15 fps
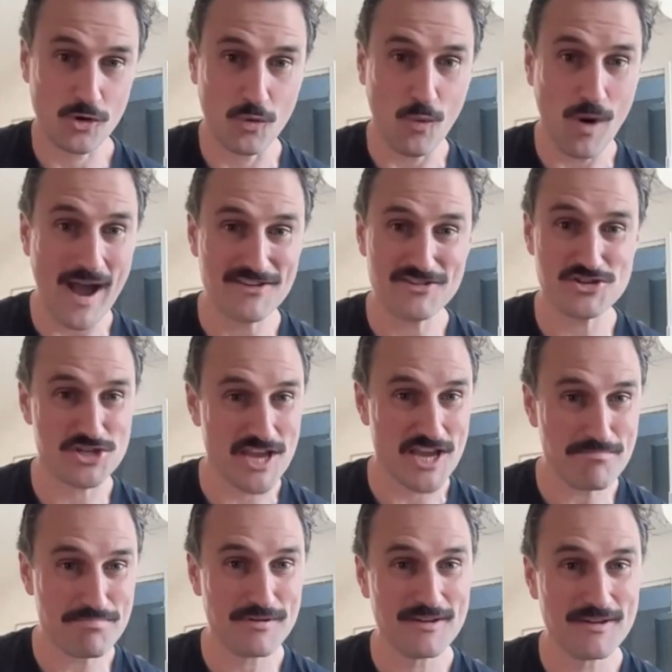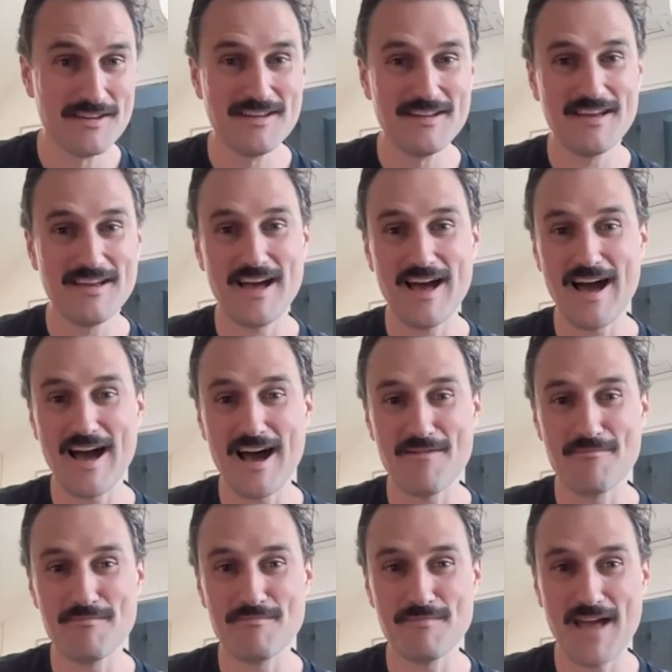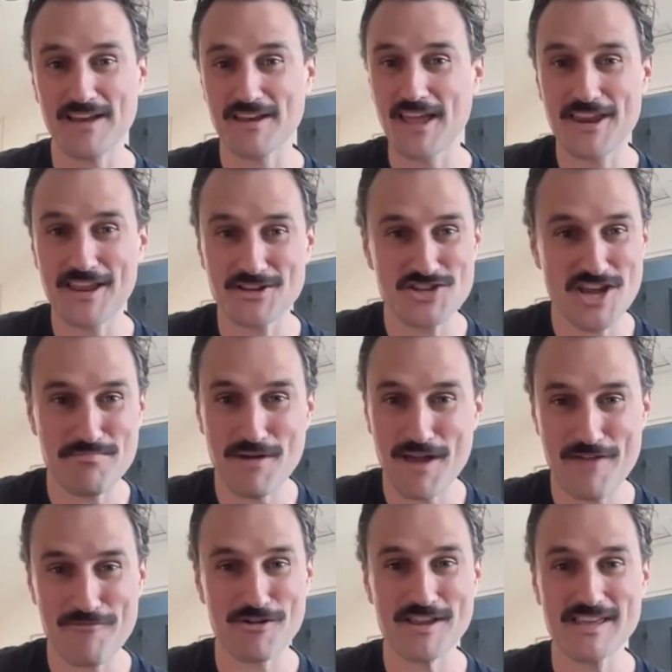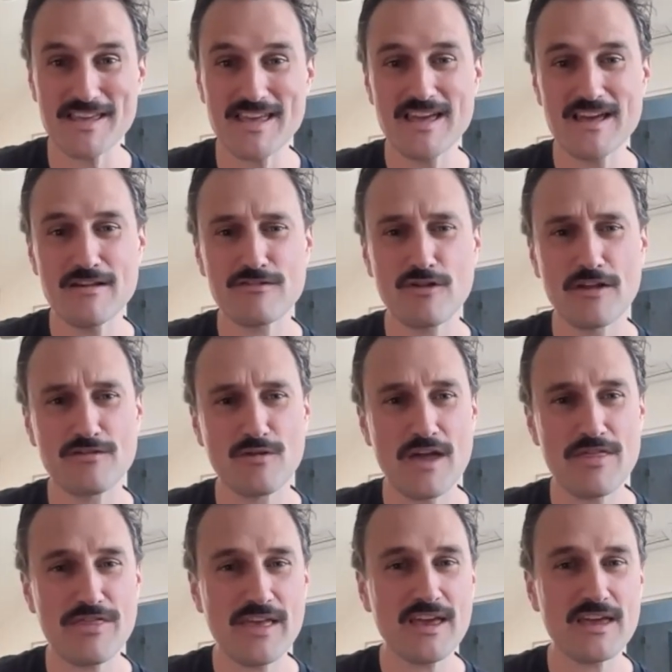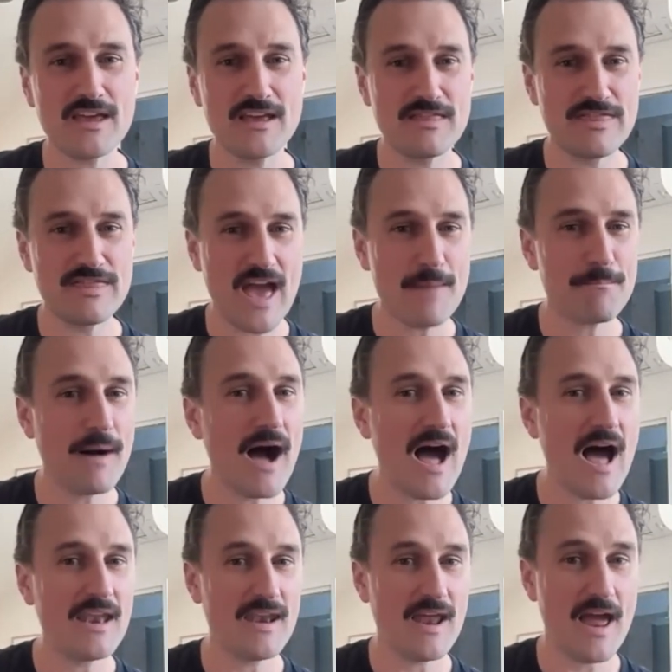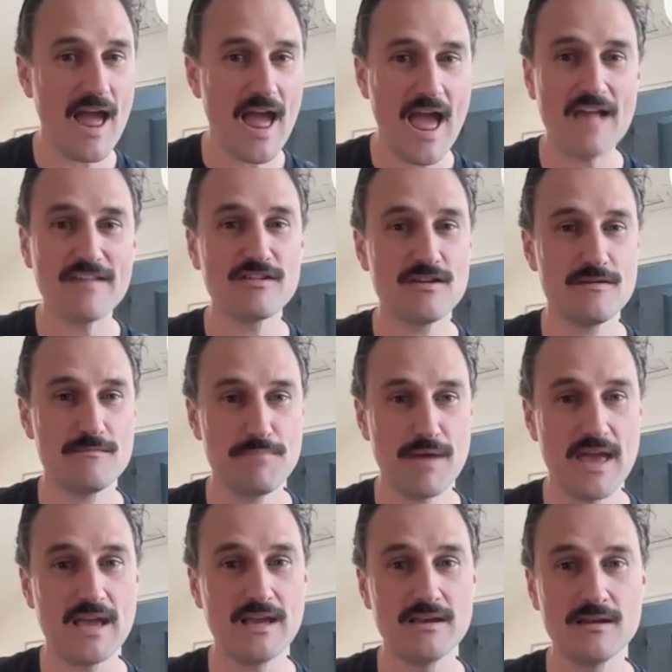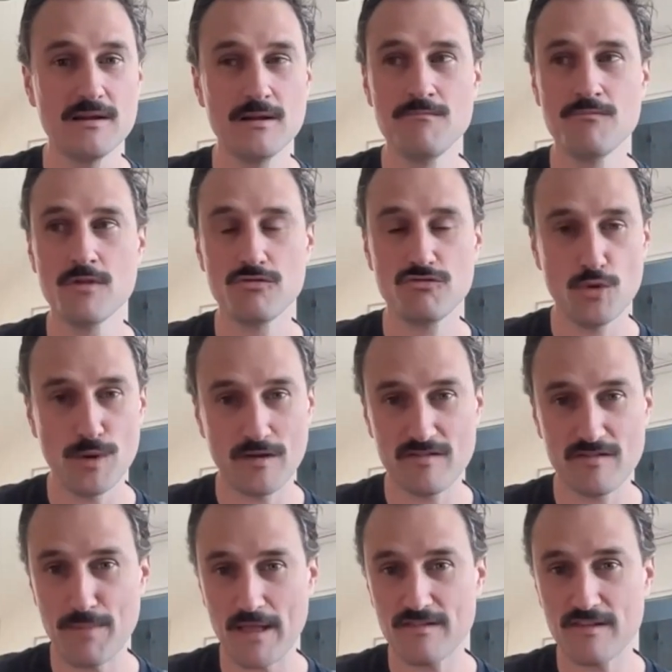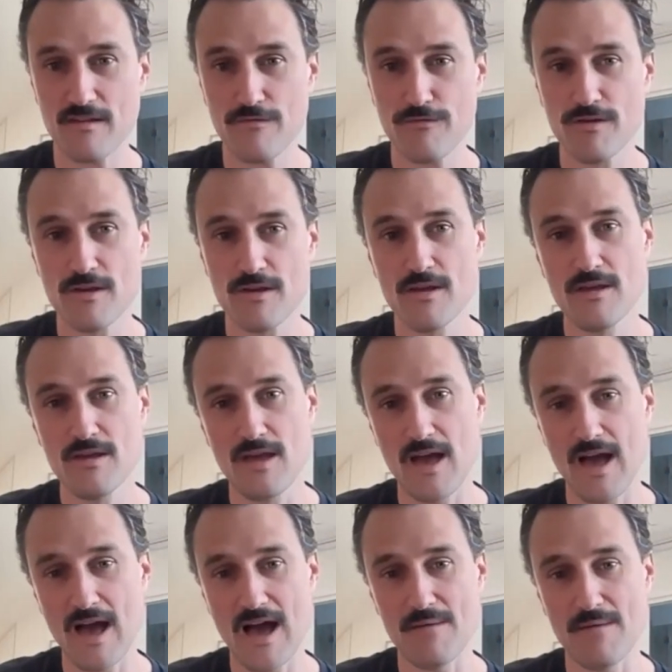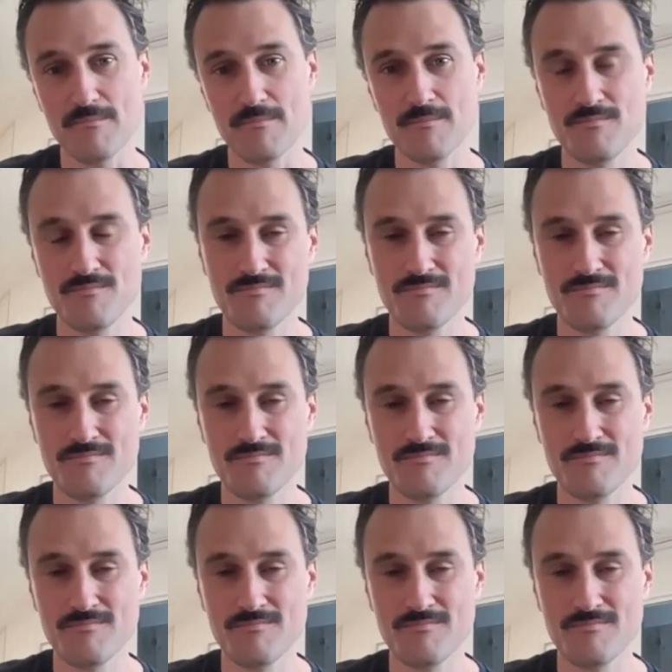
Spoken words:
quite cheap and getting cheaper every year. So I think that part hasn't been too expensive. And